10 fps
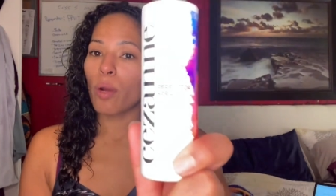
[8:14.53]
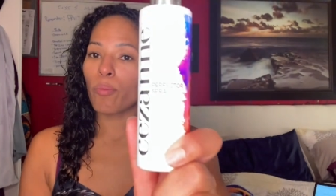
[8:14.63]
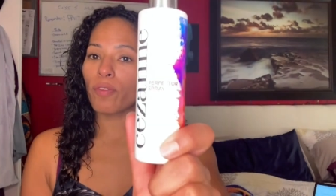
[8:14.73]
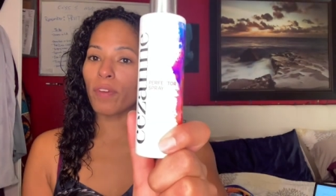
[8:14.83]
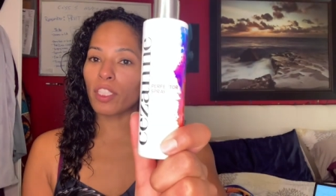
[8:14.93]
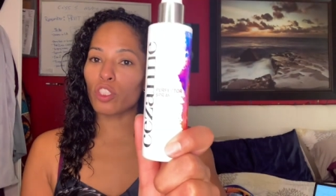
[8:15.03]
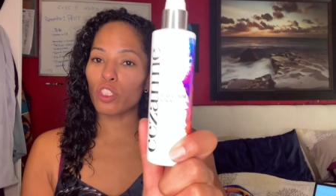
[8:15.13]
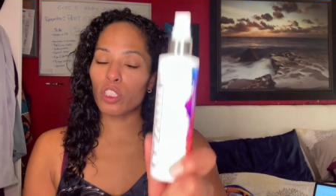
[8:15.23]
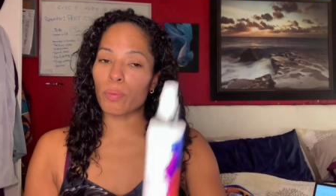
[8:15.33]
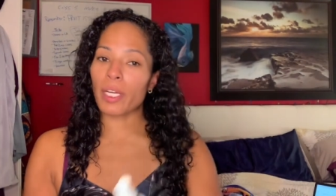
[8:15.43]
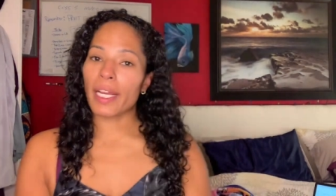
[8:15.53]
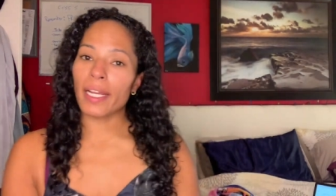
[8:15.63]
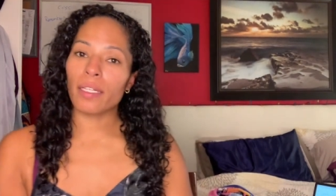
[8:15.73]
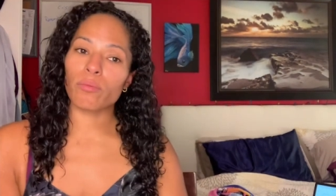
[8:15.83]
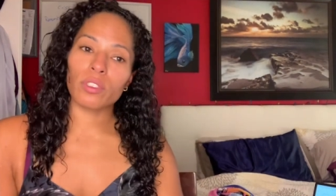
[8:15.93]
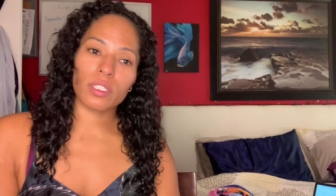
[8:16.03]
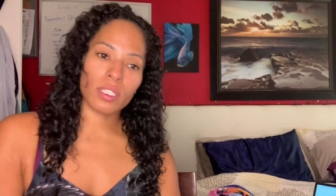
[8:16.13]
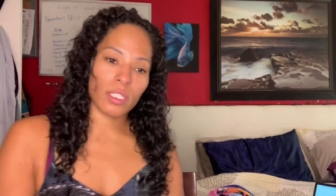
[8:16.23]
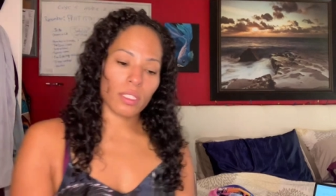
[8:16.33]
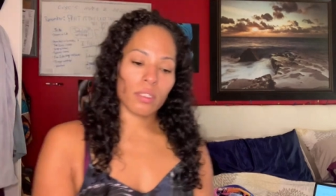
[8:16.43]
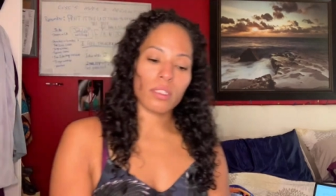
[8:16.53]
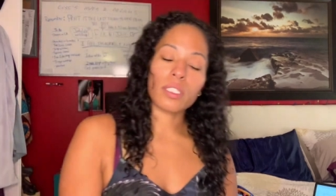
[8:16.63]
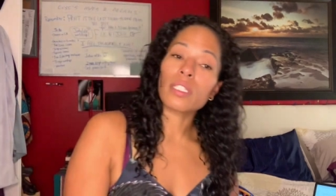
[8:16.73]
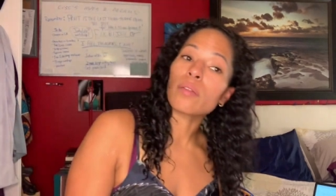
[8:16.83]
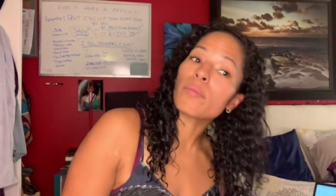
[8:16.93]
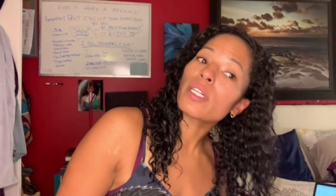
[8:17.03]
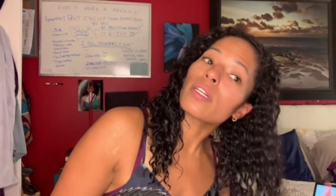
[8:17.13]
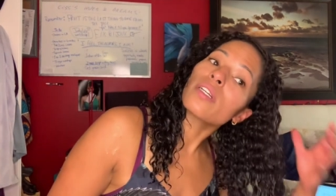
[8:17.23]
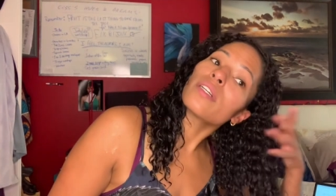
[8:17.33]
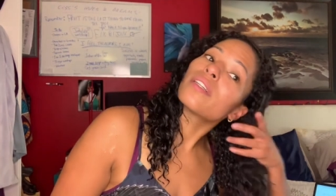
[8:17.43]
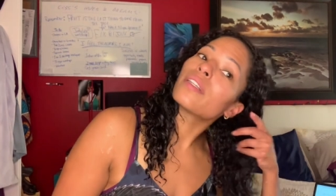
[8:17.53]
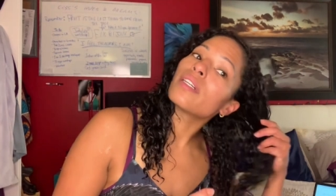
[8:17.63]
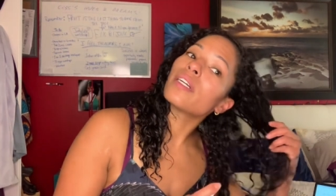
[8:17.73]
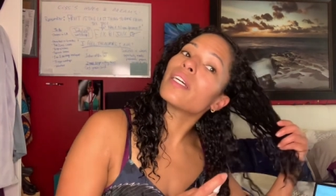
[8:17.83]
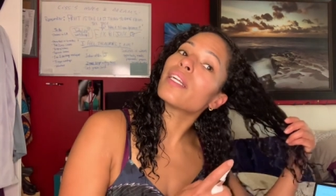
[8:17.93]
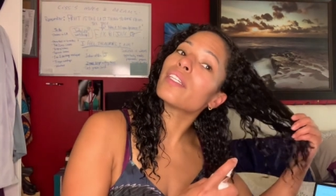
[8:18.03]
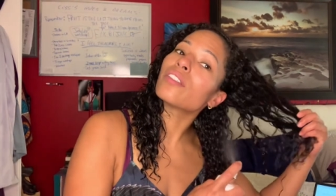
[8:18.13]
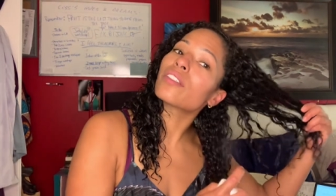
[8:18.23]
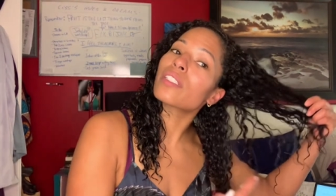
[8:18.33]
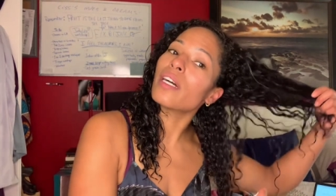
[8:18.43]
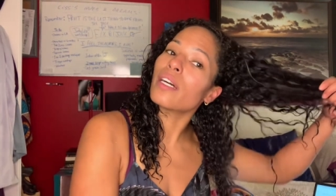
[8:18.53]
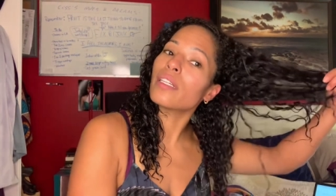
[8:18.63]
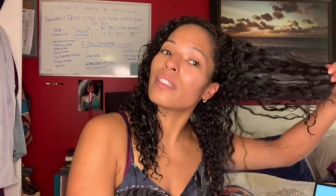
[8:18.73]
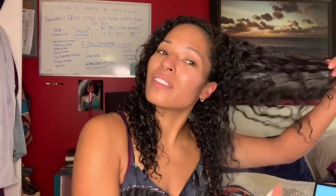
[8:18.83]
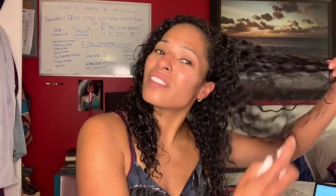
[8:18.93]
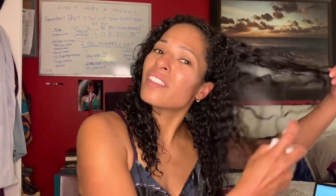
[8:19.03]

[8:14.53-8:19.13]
Perfector Spray. I'm just gonna look in the mirror and I just kind of